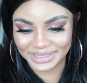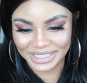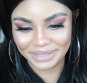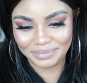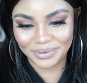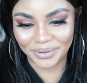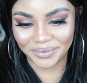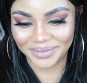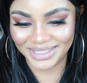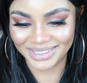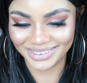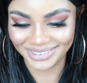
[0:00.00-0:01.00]
Keep
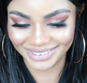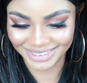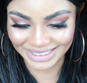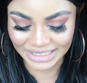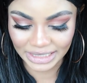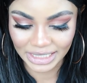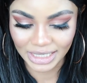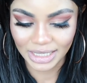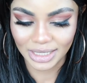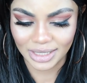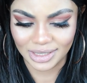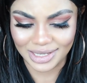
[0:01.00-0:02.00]
going.
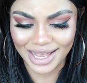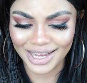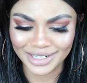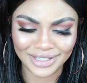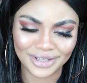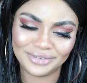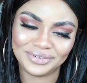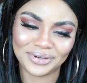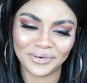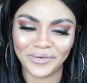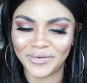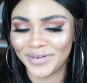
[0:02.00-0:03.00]
I love
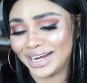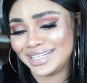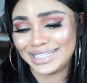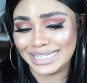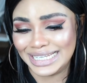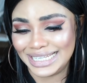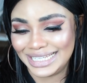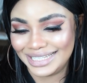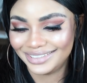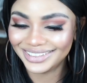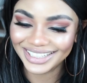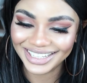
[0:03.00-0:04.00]
you,
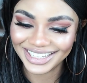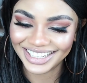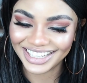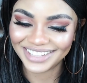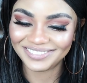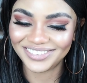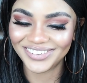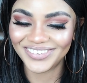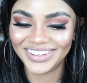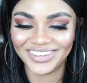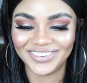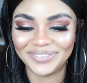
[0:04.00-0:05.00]
Grety. Keep
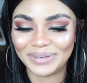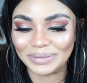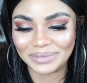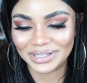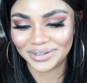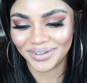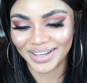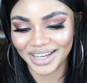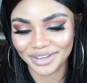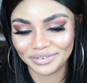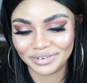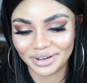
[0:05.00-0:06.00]
doing you, baby girl.
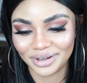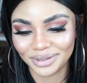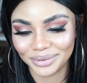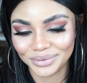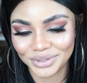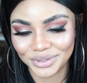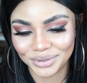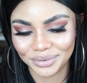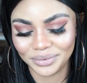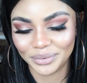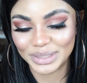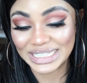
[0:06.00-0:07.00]
I followed
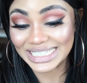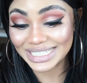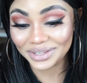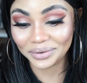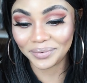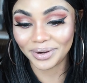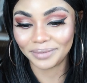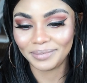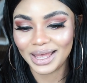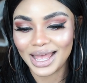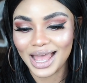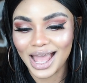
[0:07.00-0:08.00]
you on Instagram
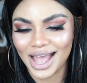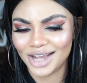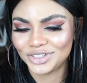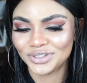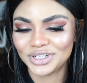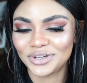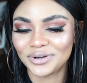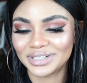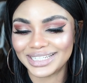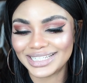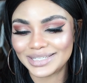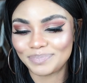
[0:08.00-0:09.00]
actually
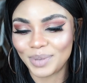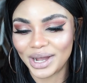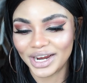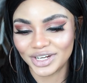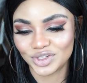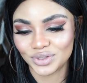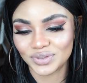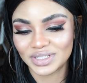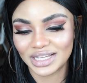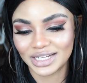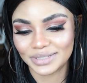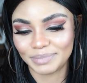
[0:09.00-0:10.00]
got inspired to
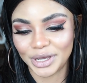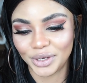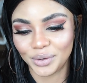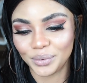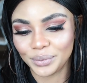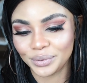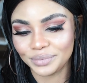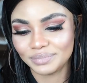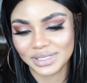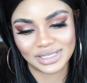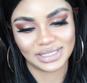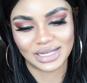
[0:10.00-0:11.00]
start my own
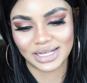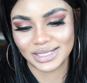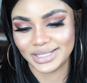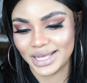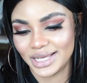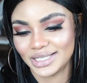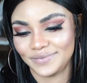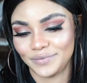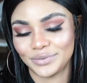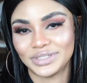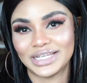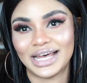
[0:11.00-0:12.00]
business. Thanks
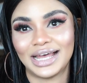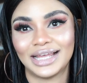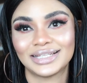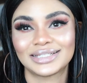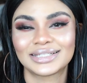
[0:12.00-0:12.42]
for that.